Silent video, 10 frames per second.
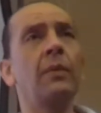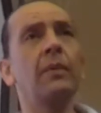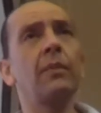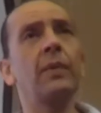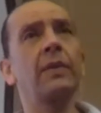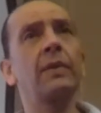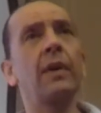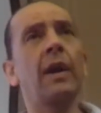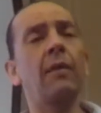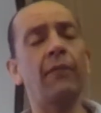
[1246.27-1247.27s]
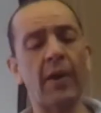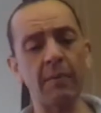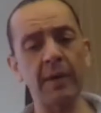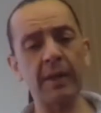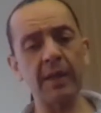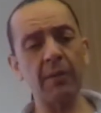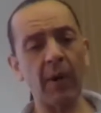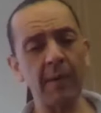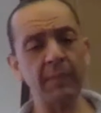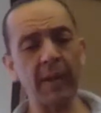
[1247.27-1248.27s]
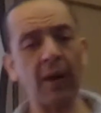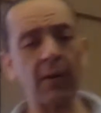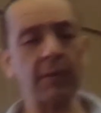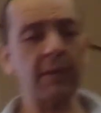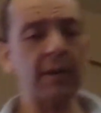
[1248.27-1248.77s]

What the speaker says: with Fetterman getting wiped out,